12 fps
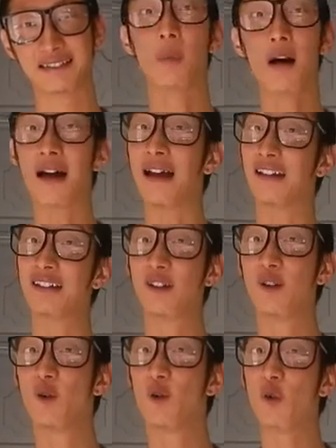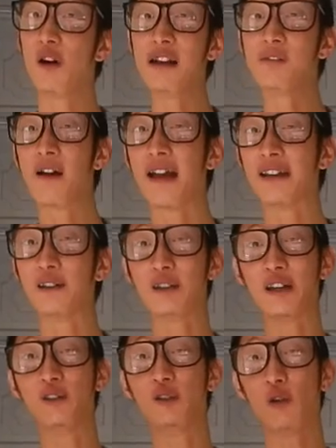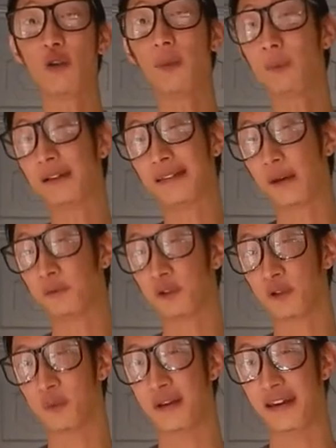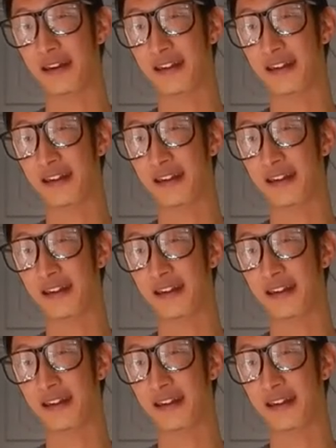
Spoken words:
But what if I could change your perception of me